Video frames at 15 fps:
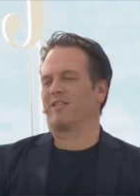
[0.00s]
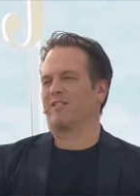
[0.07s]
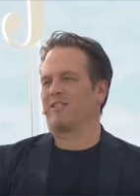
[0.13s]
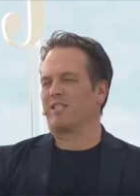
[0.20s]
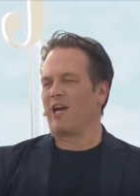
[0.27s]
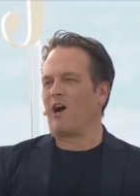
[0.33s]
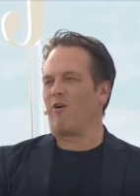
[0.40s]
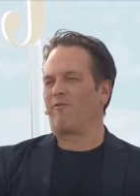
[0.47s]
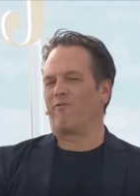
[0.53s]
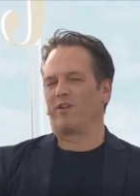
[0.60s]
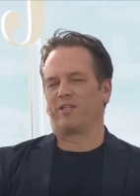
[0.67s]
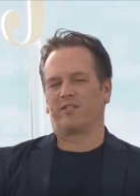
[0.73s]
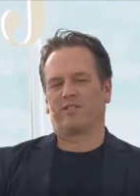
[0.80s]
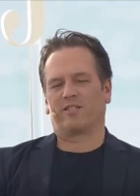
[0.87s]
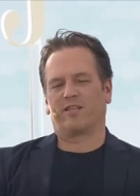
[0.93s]
itself
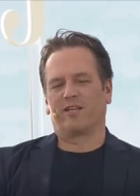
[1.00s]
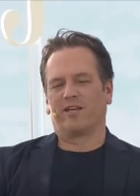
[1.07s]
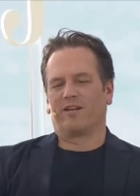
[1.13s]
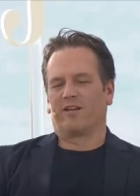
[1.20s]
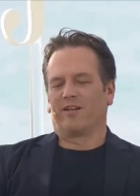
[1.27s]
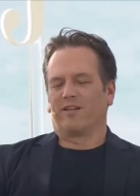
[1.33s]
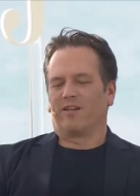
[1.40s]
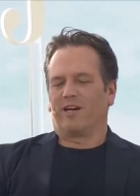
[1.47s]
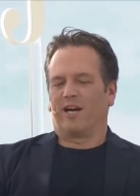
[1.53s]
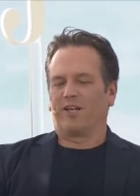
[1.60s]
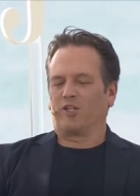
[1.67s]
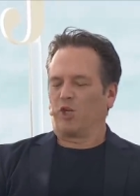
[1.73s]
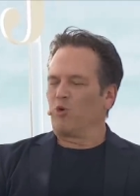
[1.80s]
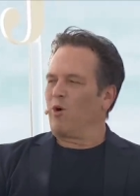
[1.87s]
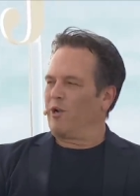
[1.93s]
is a
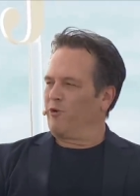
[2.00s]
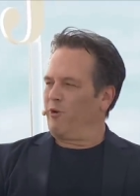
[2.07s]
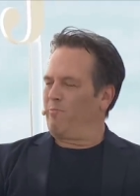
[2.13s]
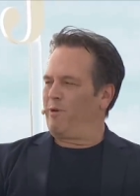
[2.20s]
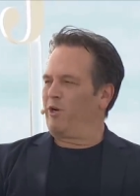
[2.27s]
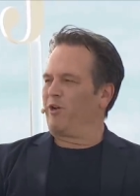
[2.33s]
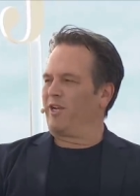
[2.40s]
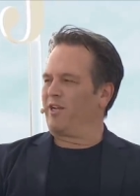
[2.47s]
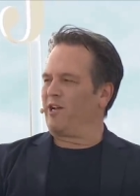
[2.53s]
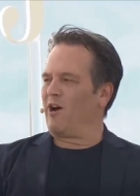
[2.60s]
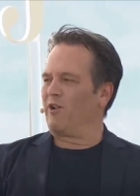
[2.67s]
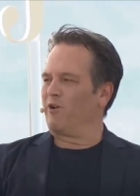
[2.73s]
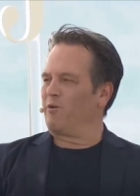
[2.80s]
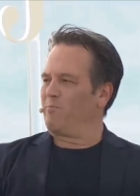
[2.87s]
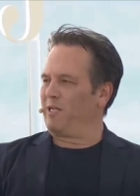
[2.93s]
$200 billion
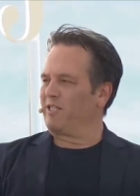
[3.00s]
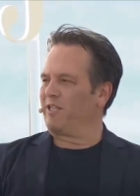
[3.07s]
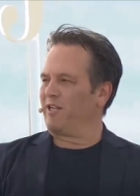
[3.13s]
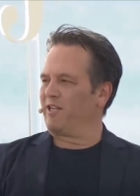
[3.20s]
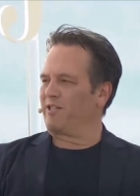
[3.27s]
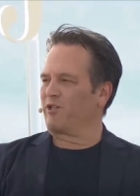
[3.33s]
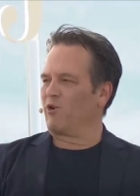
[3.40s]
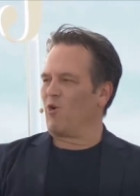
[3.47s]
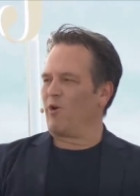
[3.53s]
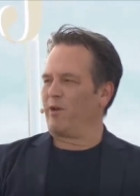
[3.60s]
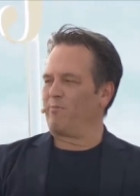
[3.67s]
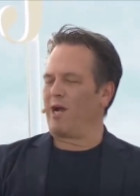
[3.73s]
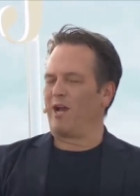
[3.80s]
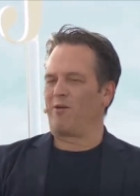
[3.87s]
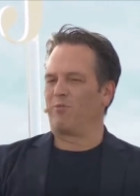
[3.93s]
business
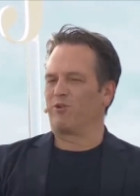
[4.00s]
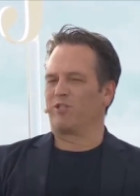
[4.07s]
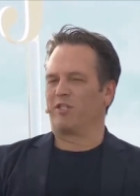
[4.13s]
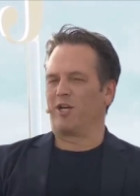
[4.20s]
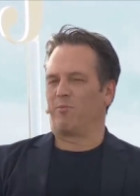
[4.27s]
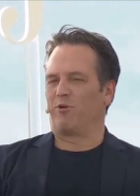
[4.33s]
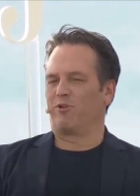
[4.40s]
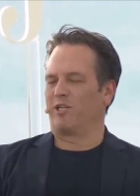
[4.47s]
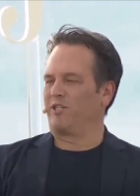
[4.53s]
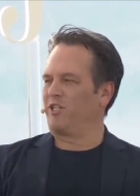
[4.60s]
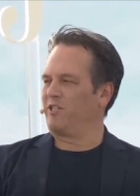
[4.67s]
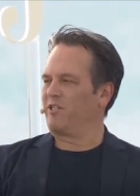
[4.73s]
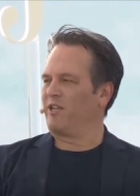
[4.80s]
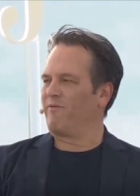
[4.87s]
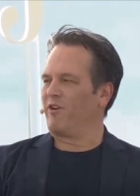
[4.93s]
growing by almost double
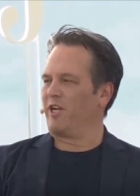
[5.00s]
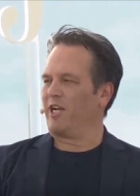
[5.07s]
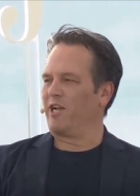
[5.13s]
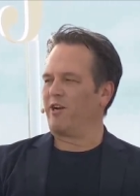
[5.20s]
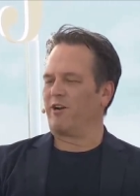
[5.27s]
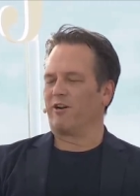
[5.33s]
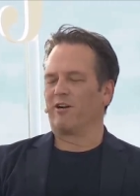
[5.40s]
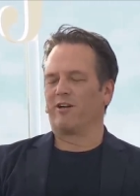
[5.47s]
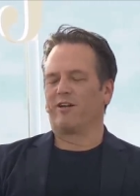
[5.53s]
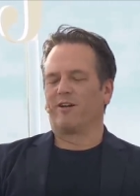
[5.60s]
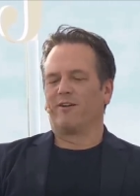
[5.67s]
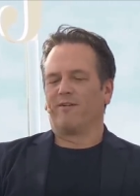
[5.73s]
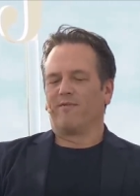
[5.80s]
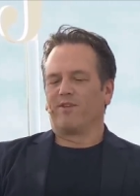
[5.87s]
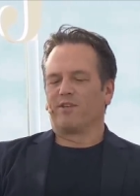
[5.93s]
digits every year.
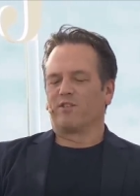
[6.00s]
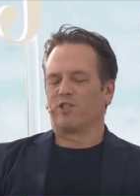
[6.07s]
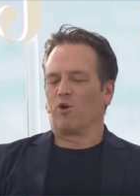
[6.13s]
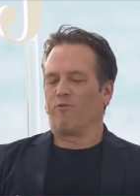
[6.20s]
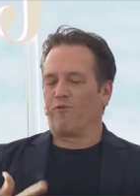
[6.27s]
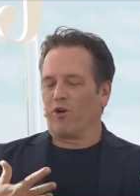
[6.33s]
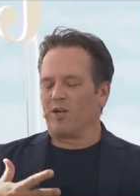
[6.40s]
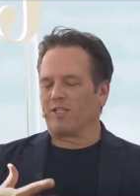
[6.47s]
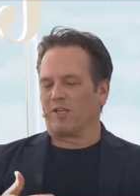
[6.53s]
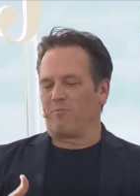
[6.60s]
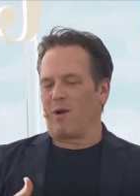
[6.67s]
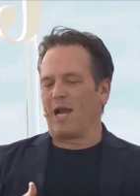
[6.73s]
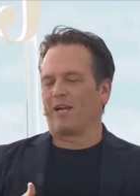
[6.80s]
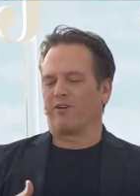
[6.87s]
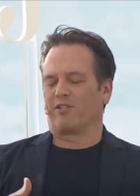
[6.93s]
So for us at
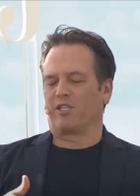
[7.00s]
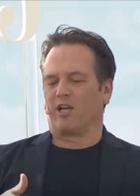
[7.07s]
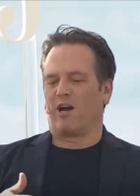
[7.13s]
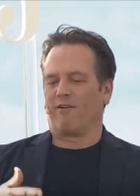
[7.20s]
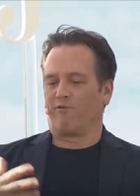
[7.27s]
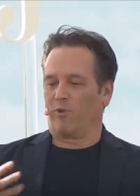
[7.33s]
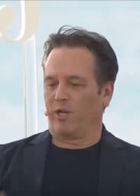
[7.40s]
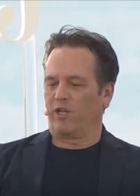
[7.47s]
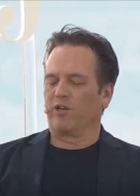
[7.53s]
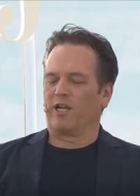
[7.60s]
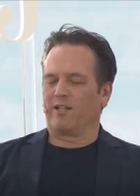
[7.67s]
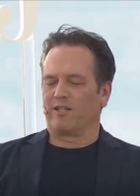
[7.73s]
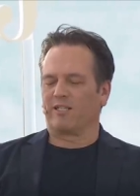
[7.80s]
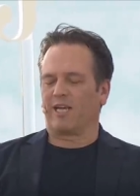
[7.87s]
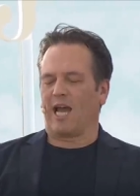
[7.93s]
Microsoft, we look
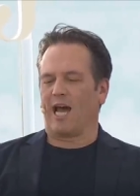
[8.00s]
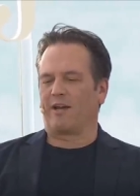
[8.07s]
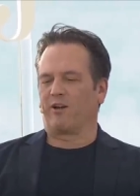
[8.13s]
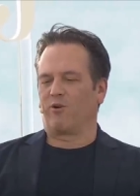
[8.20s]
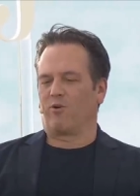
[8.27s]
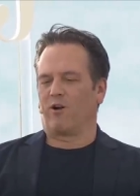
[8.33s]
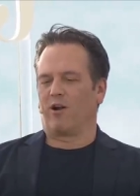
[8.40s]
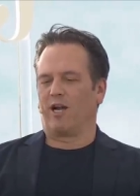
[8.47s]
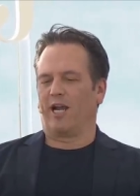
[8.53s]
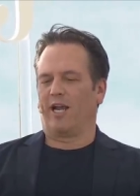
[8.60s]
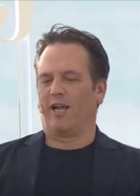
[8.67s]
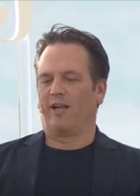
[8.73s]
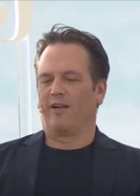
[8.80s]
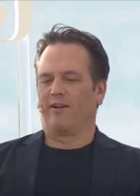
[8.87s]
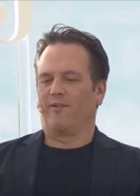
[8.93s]
at this
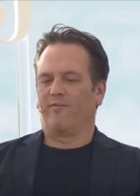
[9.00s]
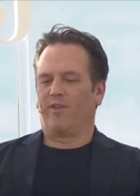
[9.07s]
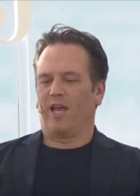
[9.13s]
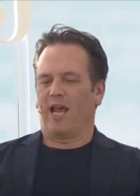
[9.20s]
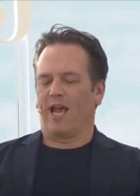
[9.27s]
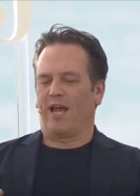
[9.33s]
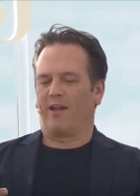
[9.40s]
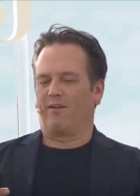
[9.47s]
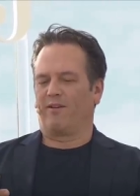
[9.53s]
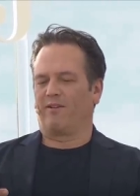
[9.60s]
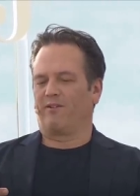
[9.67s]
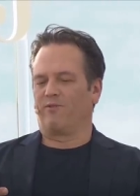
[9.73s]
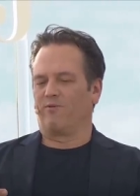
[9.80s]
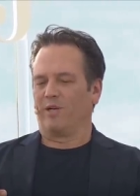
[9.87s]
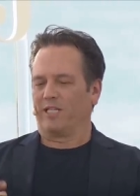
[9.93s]
category
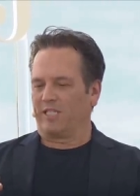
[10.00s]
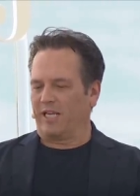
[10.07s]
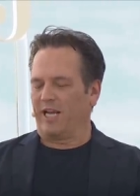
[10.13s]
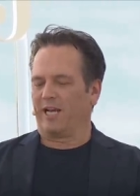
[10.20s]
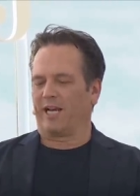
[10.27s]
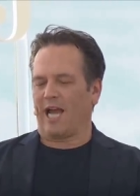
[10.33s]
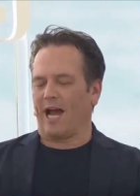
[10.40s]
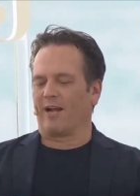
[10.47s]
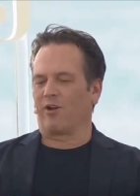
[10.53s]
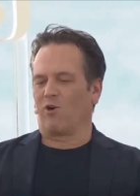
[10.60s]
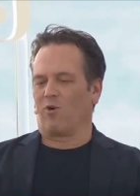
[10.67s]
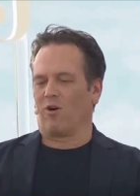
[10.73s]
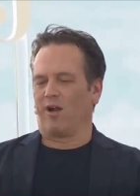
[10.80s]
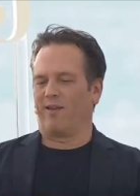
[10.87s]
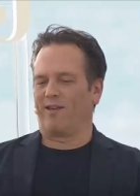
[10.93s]
and we see a
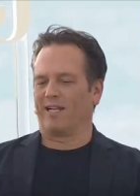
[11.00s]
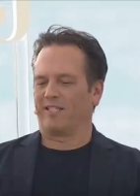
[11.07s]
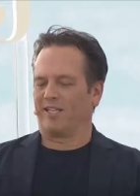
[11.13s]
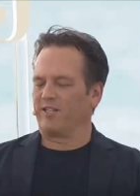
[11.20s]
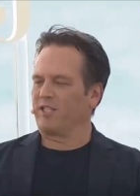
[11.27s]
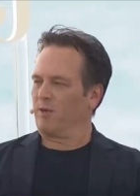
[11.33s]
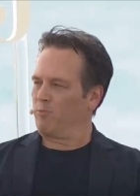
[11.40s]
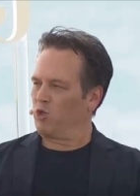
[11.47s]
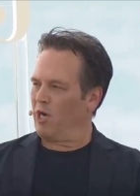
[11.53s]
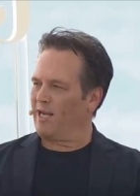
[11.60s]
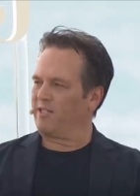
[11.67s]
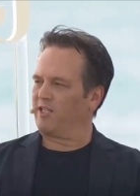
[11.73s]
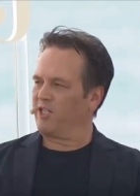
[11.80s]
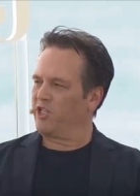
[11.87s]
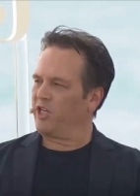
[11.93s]
category that's in some
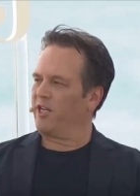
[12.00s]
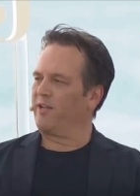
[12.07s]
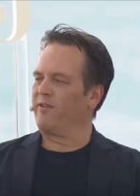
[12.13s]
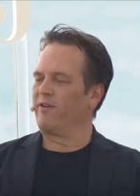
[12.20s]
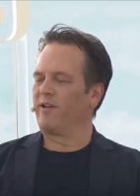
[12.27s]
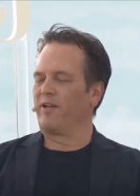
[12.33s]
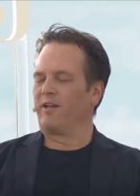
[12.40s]
transition